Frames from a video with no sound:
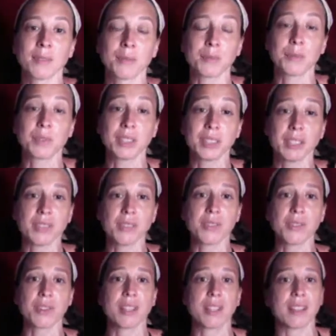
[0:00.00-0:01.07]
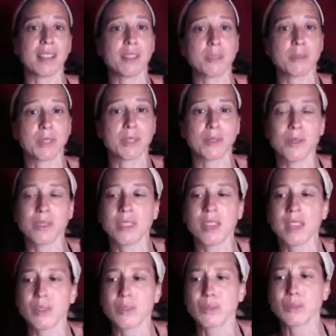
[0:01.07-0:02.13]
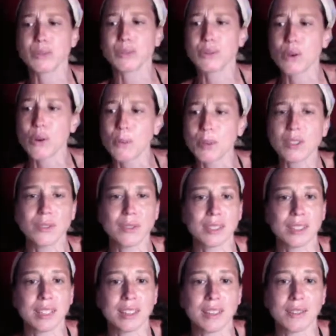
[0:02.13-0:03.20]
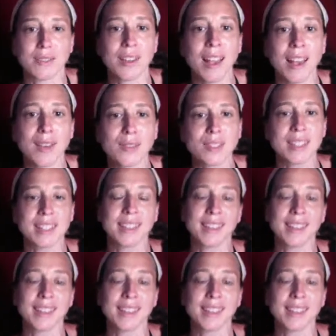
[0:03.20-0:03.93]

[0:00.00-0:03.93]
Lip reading: Really enjoyed class with you. Thank you so much for sticking around